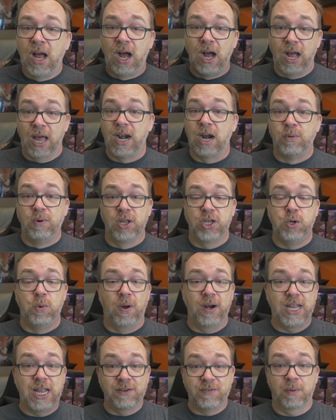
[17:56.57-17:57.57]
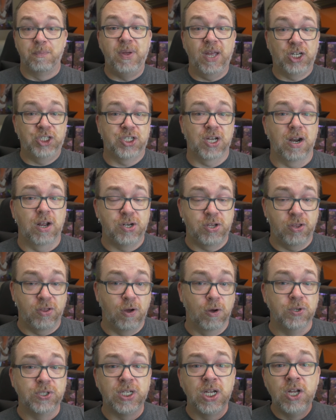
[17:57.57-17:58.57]
Uh, and I really do want to give a big shout out to
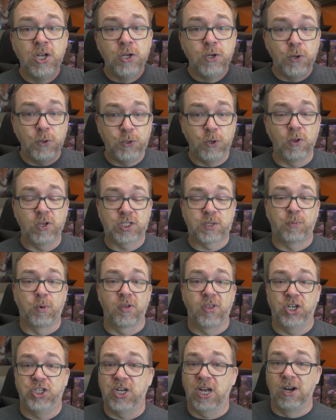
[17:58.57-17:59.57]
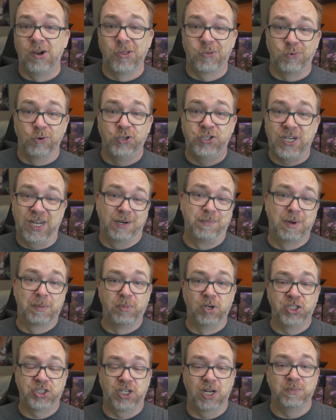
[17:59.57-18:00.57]
those who do support the channel through channel
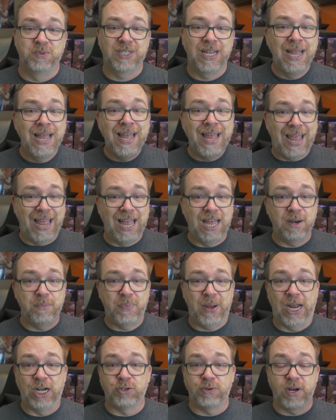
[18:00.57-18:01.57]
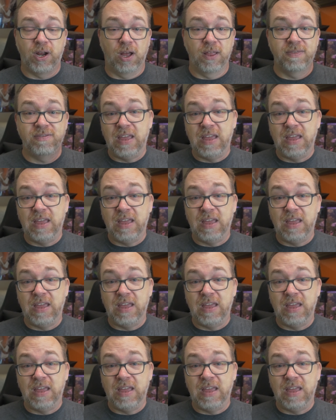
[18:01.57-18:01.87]
memberships and Patreon.